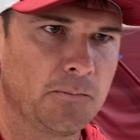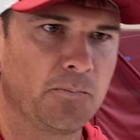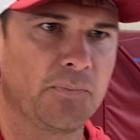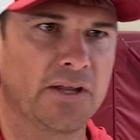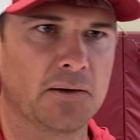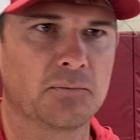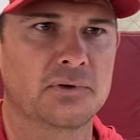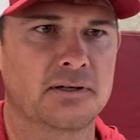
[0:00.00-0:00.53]

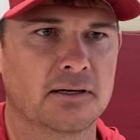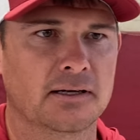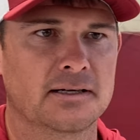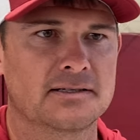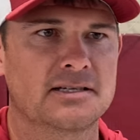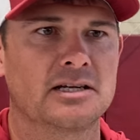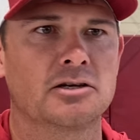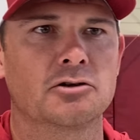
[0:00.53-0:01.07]
them to
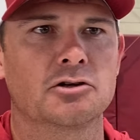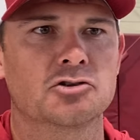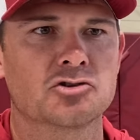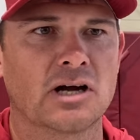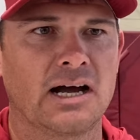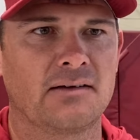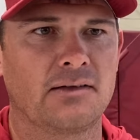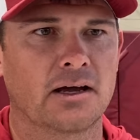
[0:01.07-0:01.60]
continue to
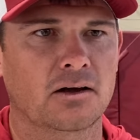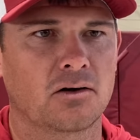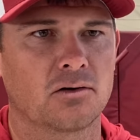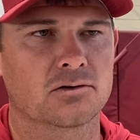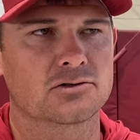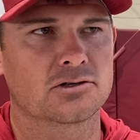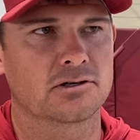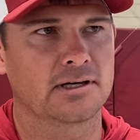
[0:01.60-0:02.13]
drive that
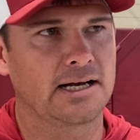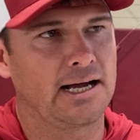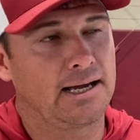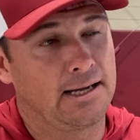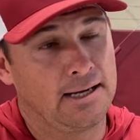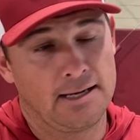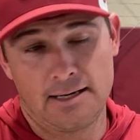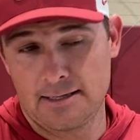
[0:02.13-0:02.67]
culture. And I,
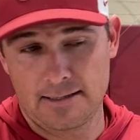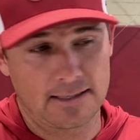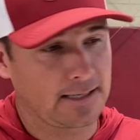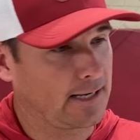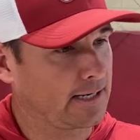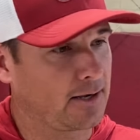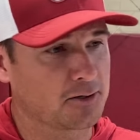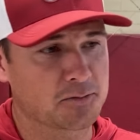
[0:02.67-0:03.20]

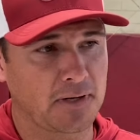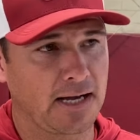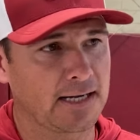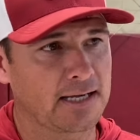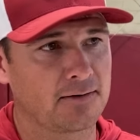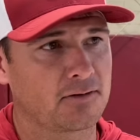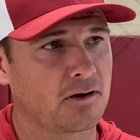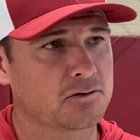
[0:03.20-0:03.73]
it goes. I
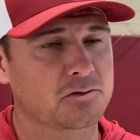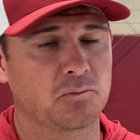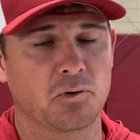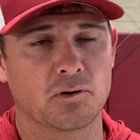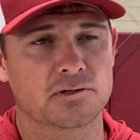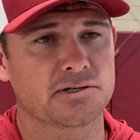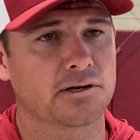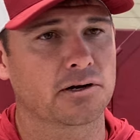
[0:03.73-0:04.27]
give Coach
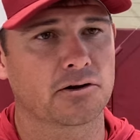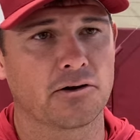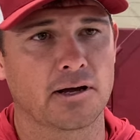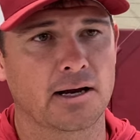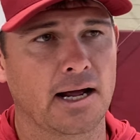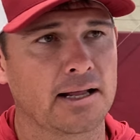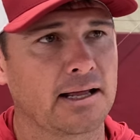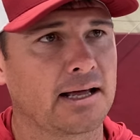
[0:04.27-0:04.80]
DeBoer a ton of
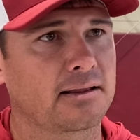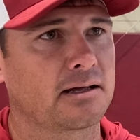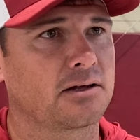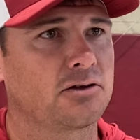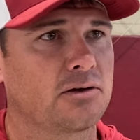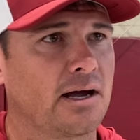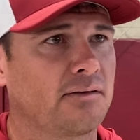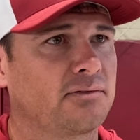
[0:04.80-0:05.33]
credit. I, I
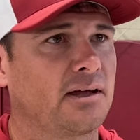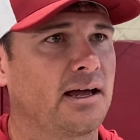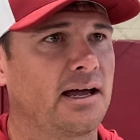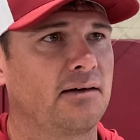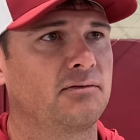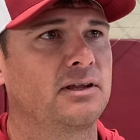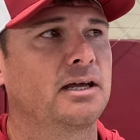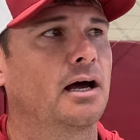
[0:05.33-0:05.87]
think you have to
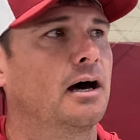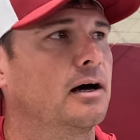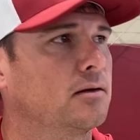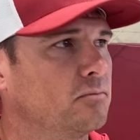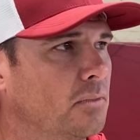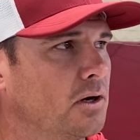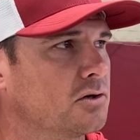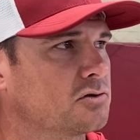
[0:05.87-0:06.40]
have the
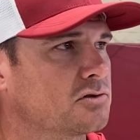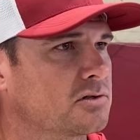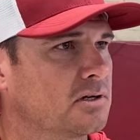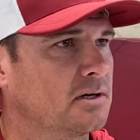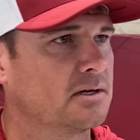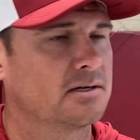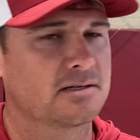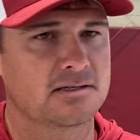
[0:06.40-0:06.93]
utmost
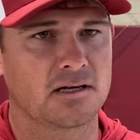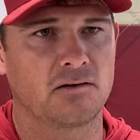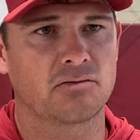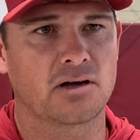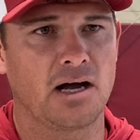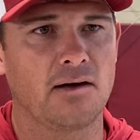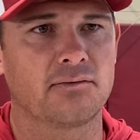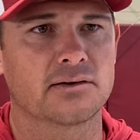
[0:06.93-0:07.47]
self
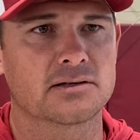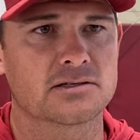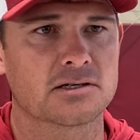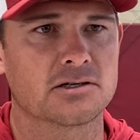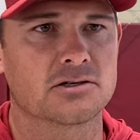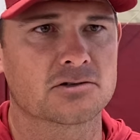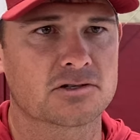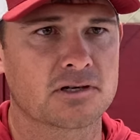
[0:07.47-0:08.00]
confidence
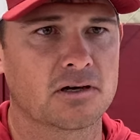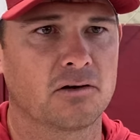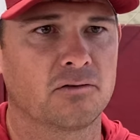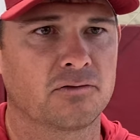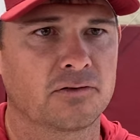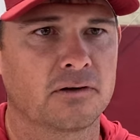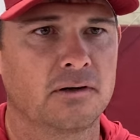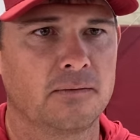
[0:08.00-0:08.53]
in yourself
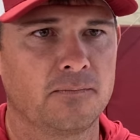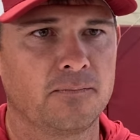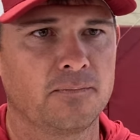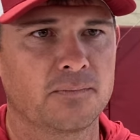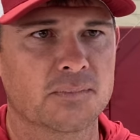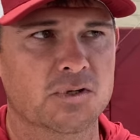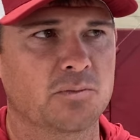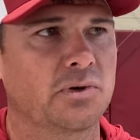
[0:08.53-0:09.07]

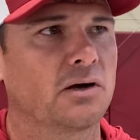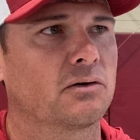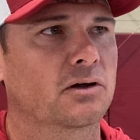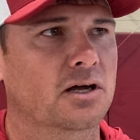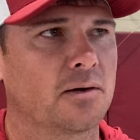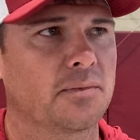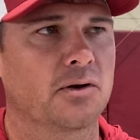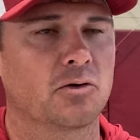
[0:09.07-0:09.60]
to be able
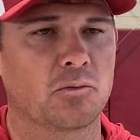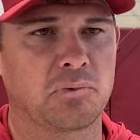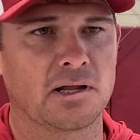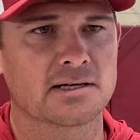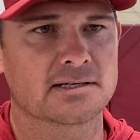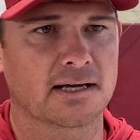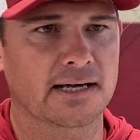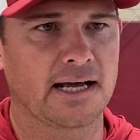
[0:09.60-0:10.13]
to come into a
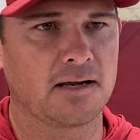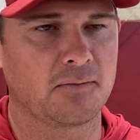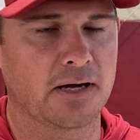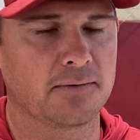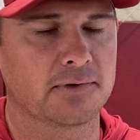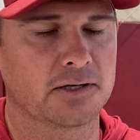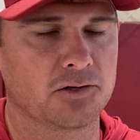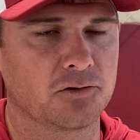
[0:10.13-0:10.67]
place like
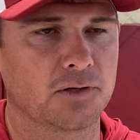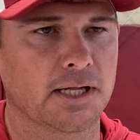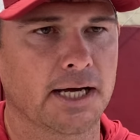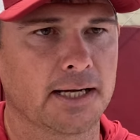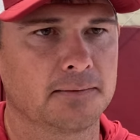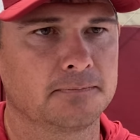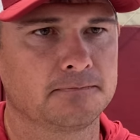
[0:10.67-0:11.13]
Alabama and do that.